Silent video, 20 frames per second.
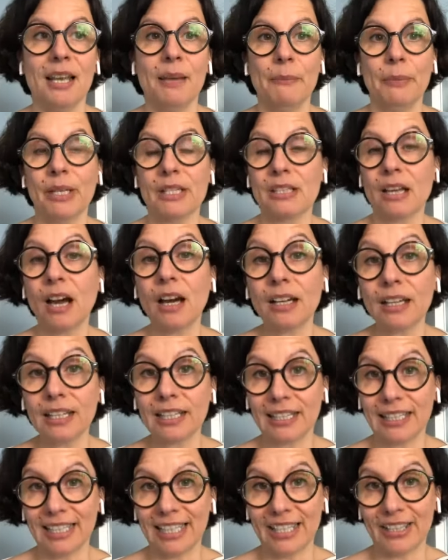because
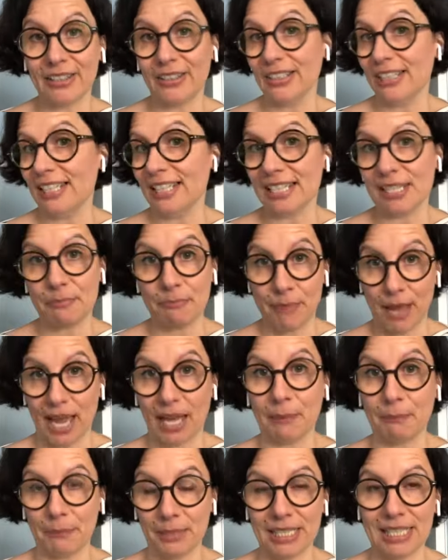unclear is
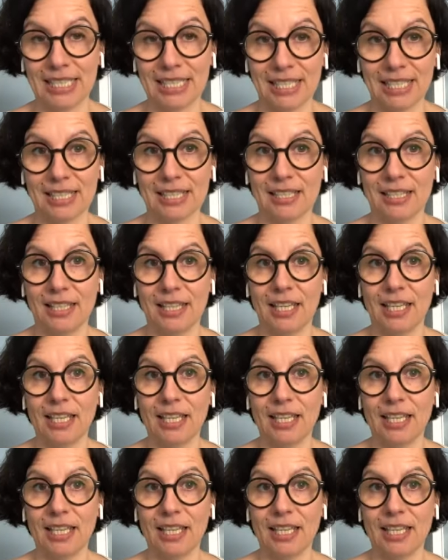bad business.